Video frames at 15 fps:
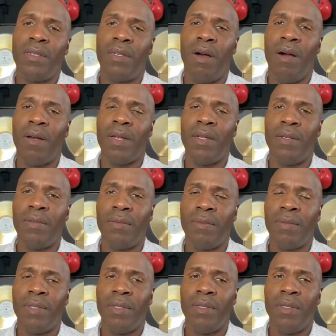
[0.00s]
talking,
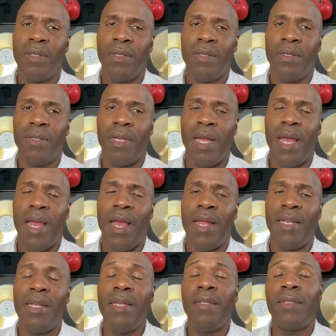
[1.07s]

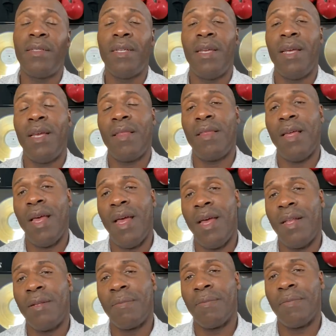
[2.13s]
and he said
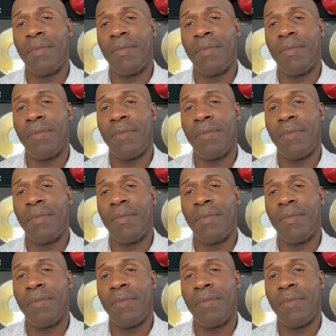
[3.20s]
that